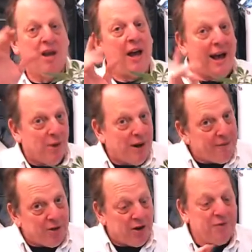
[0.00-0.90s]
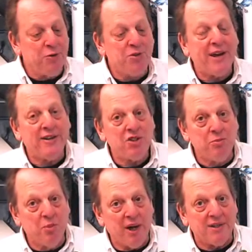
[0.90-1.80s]
However, if you take too
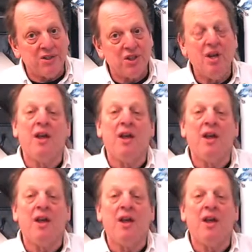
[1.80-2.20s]
much,